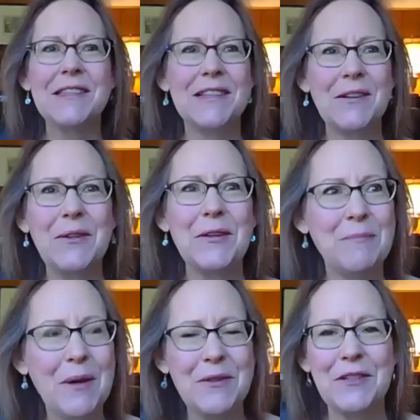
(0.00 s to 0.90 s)
including
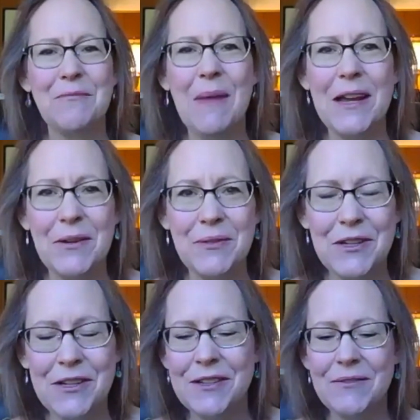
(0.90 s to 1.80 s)
most of my own
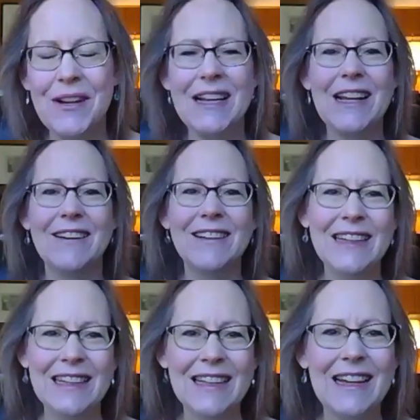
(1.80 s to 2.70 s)
garden right now.
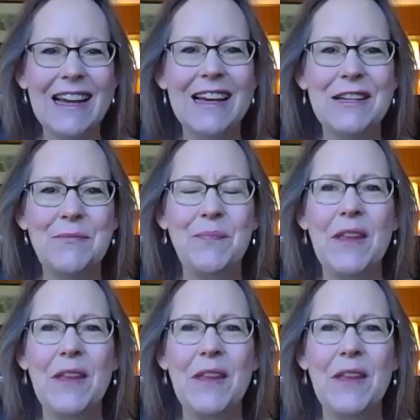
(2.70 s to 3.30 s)
I've